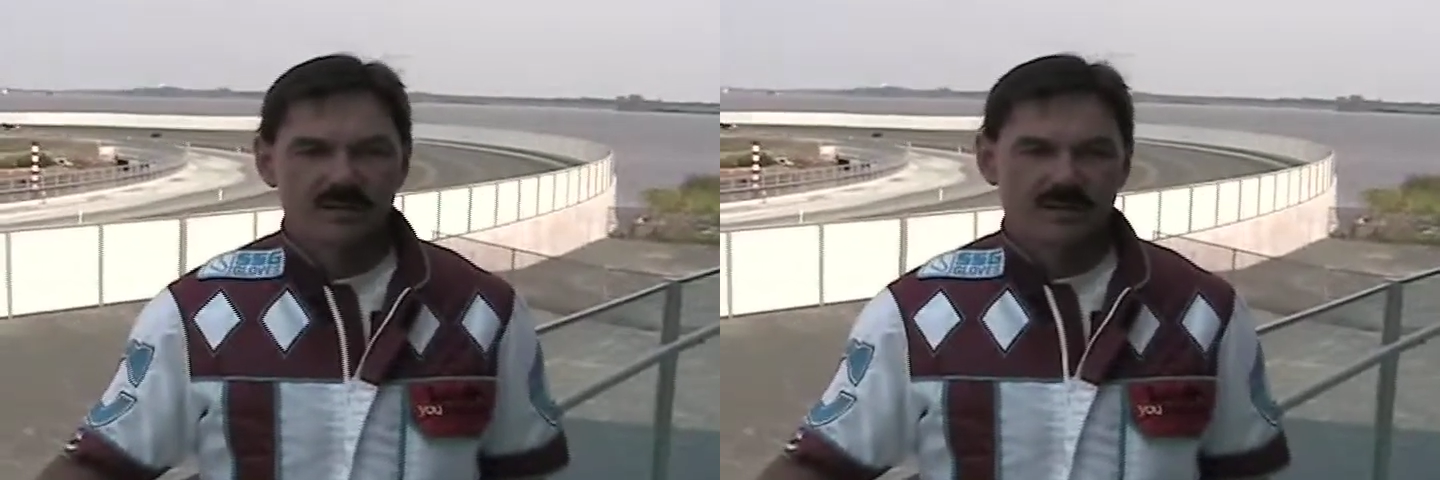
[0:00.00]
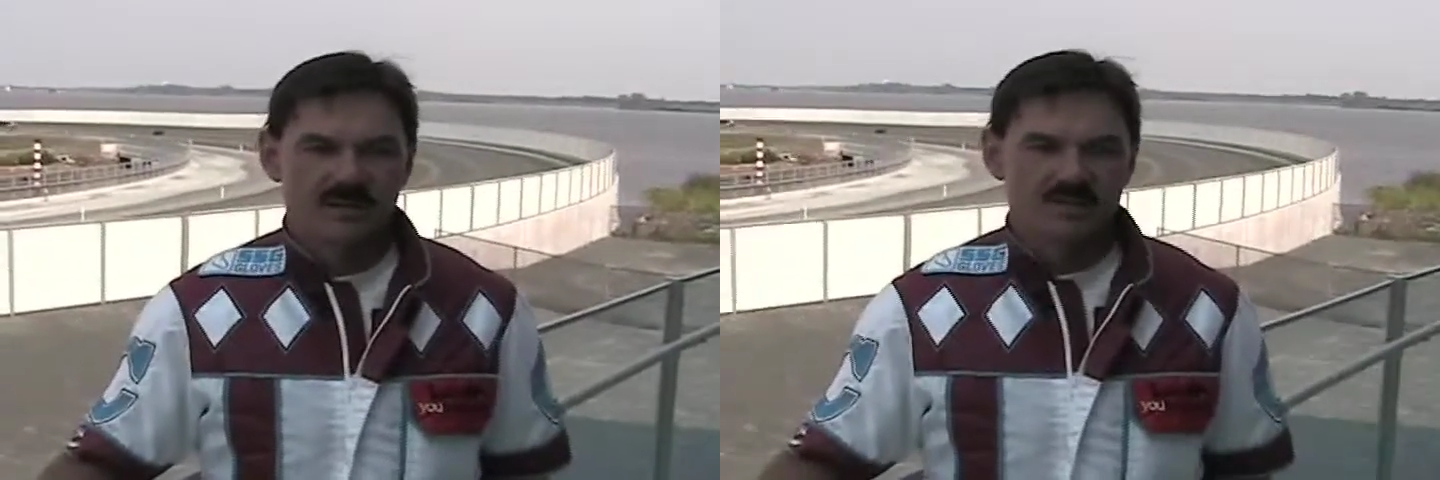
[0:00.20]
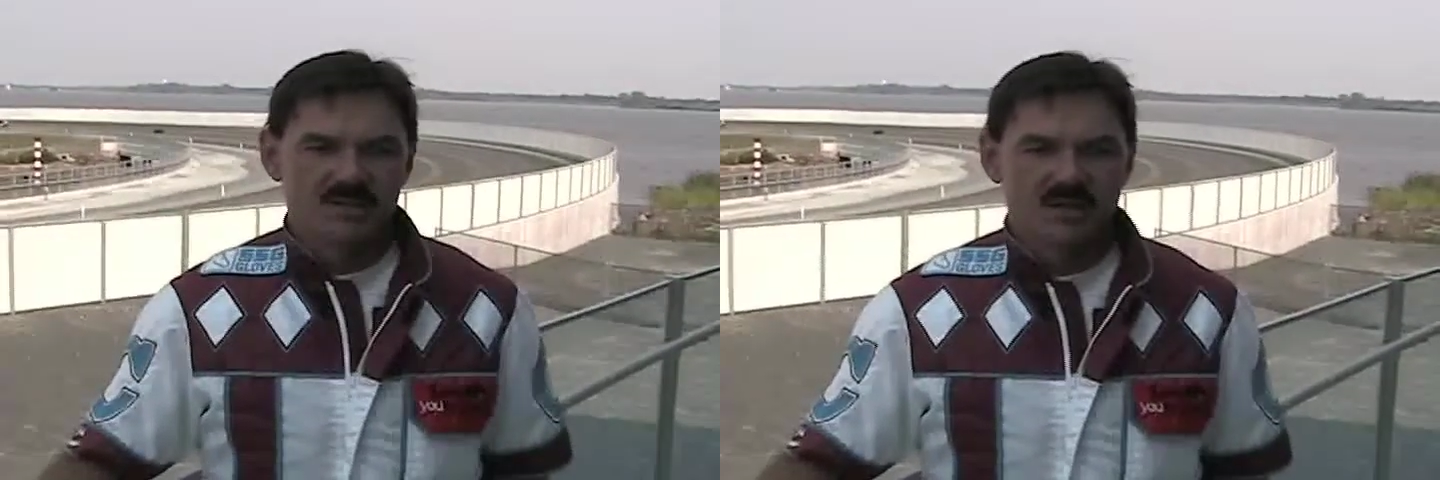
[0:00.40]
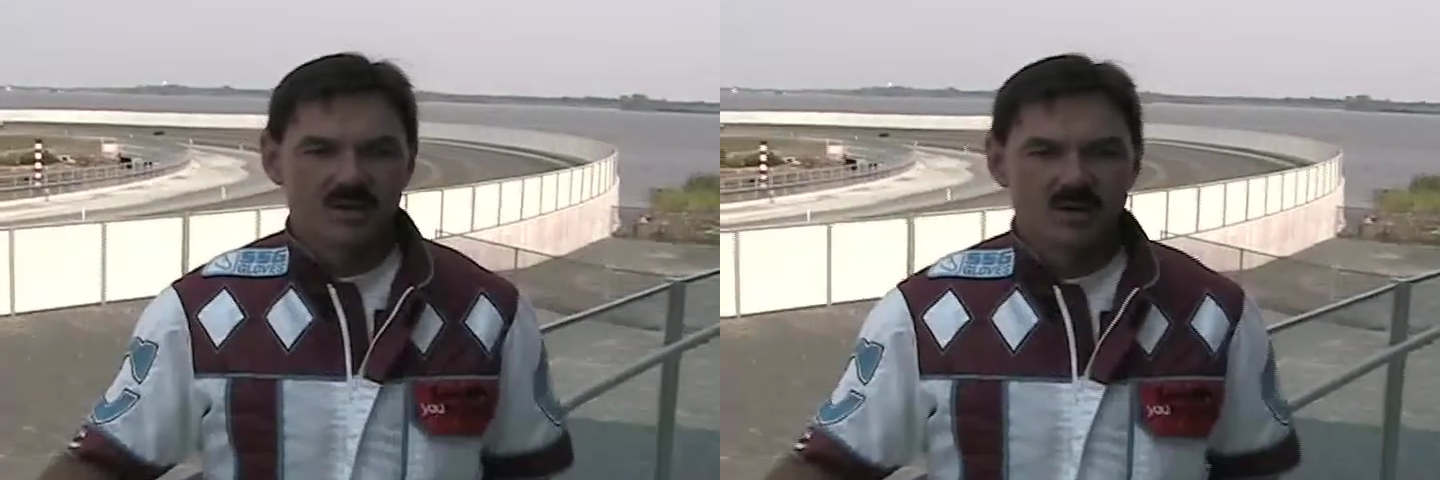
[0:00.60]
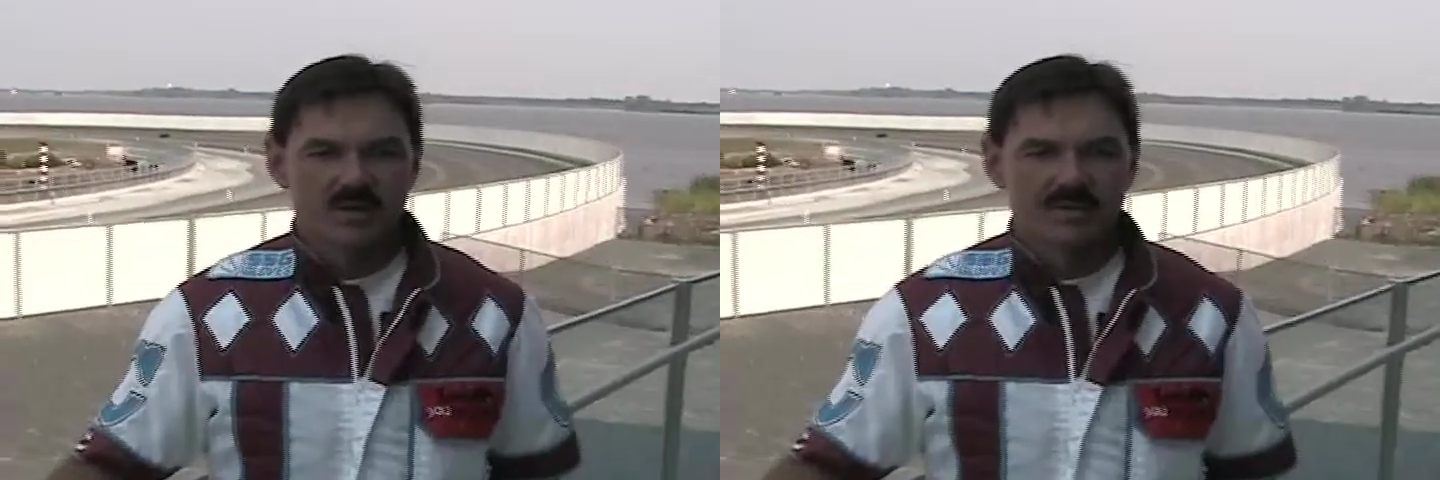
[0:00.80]
In
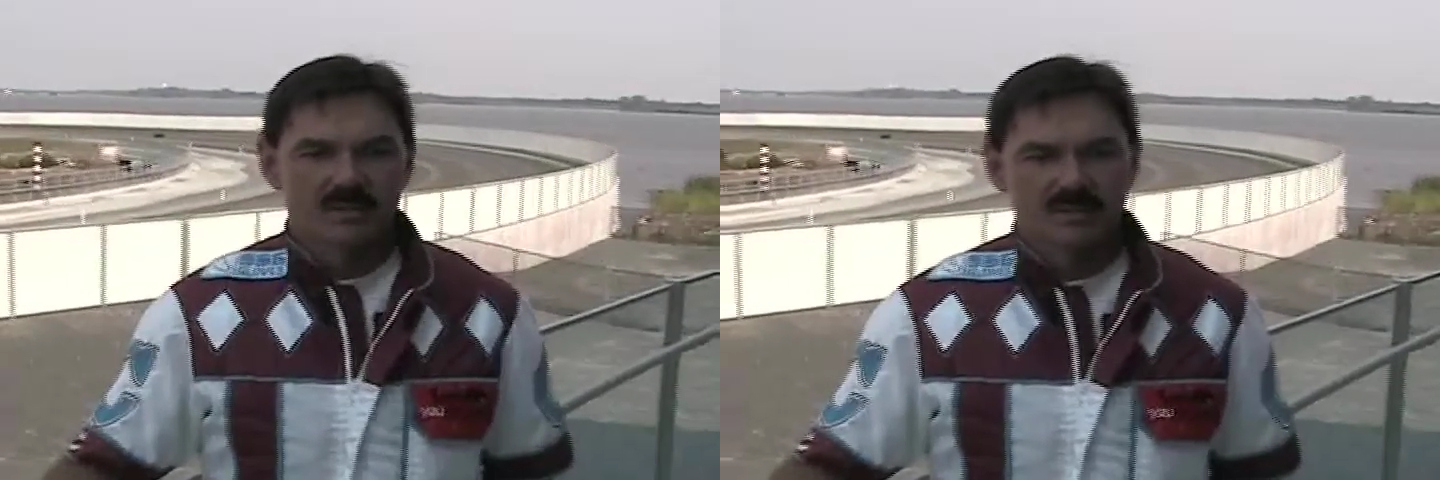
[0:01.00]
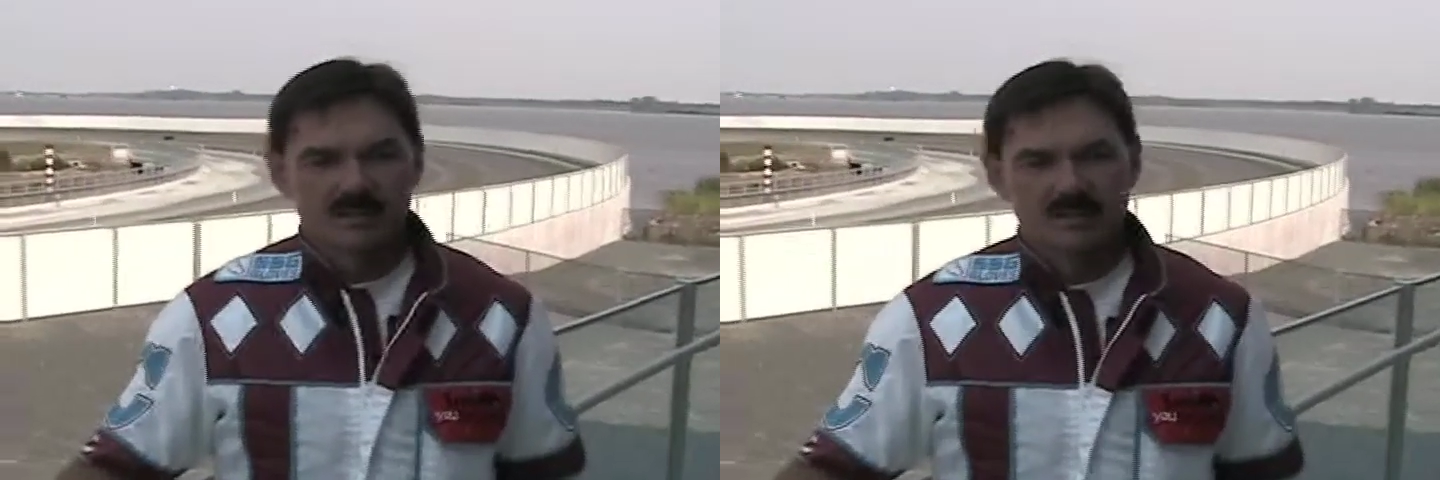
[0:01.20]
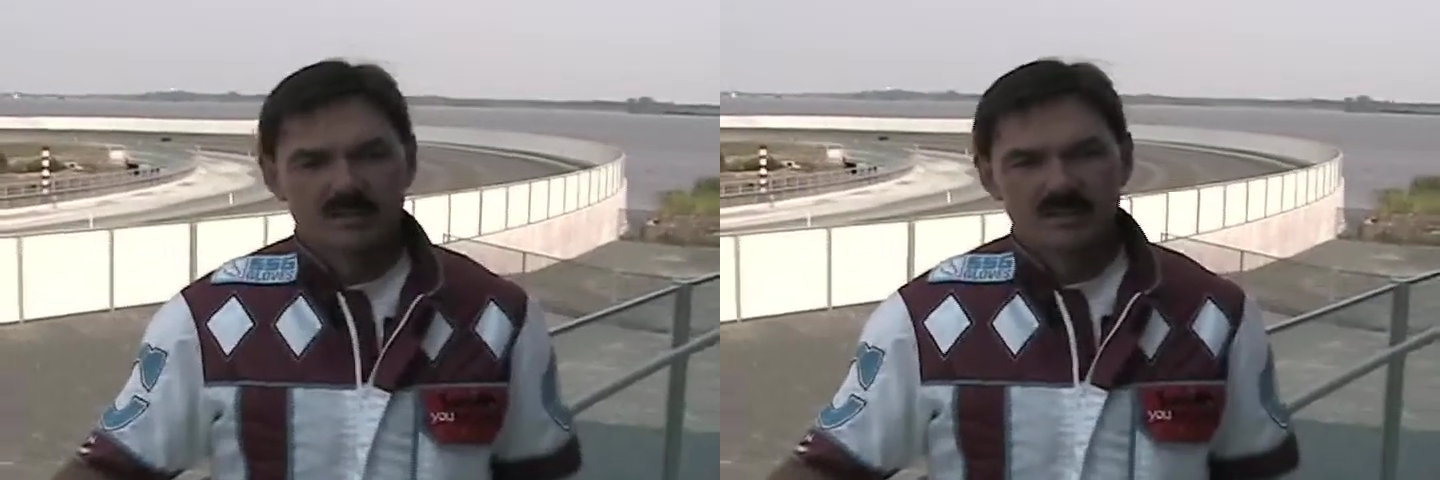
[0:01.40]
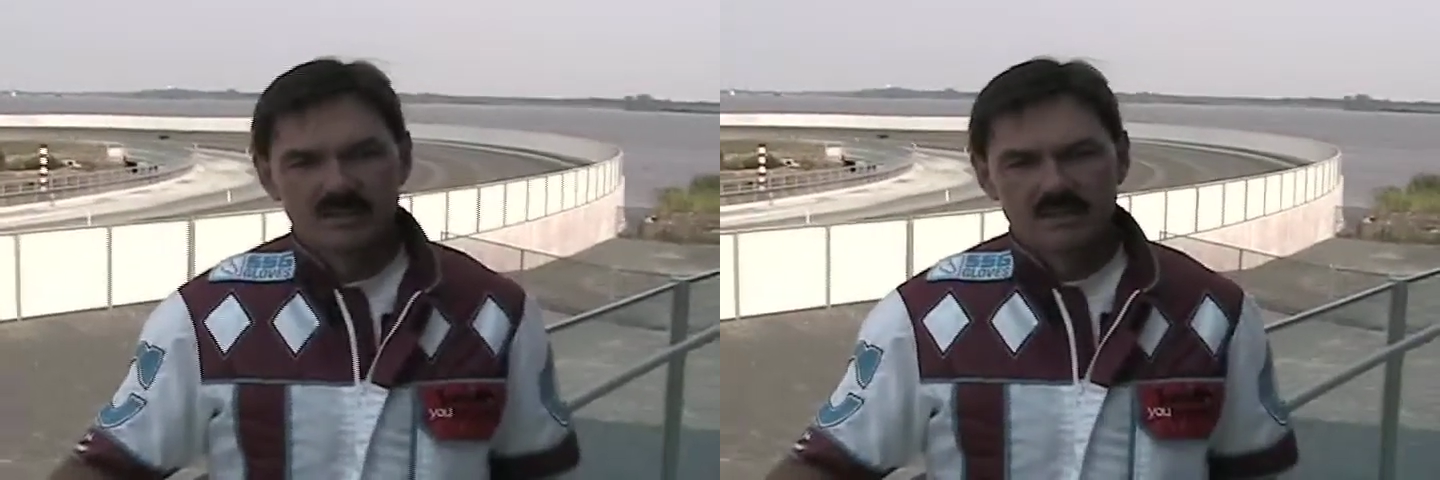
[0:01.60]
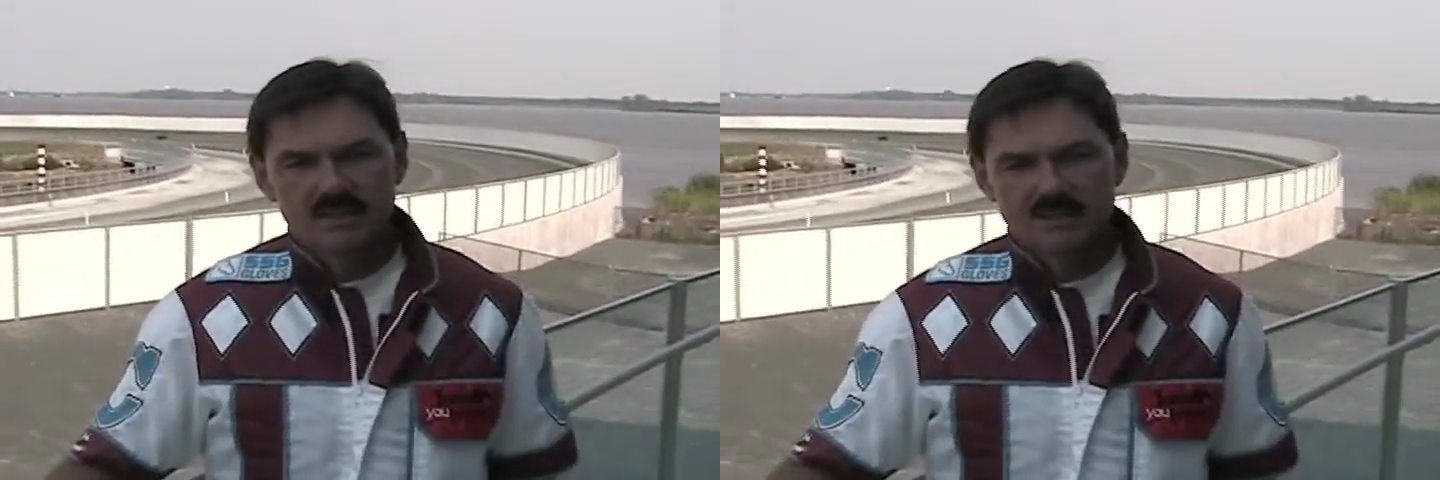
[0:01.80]
Ontario, I think
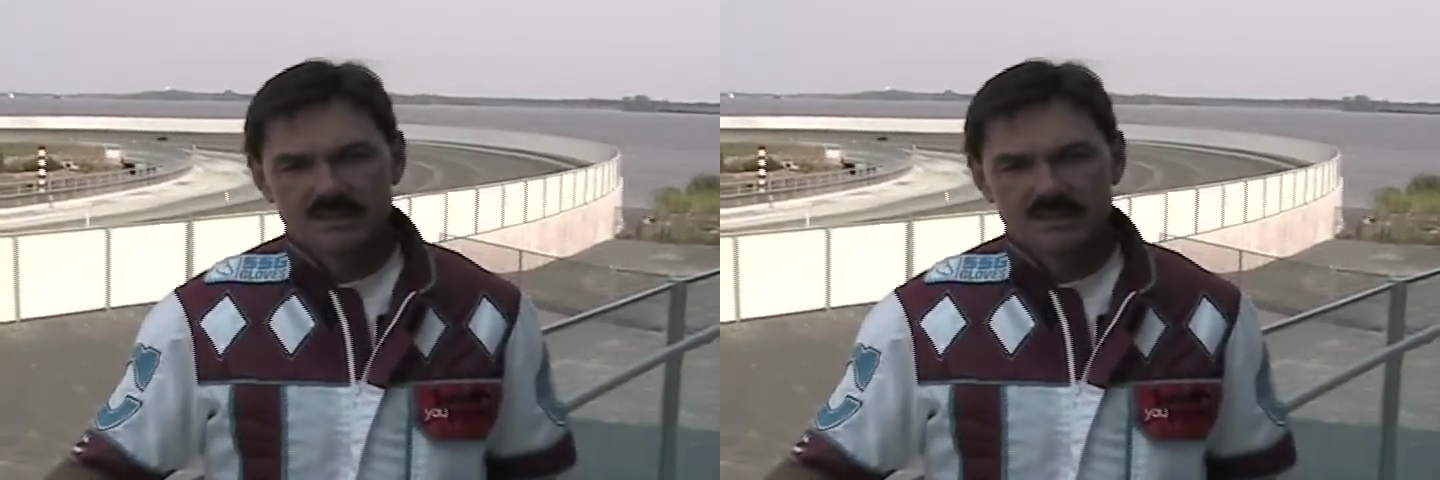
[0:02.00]
is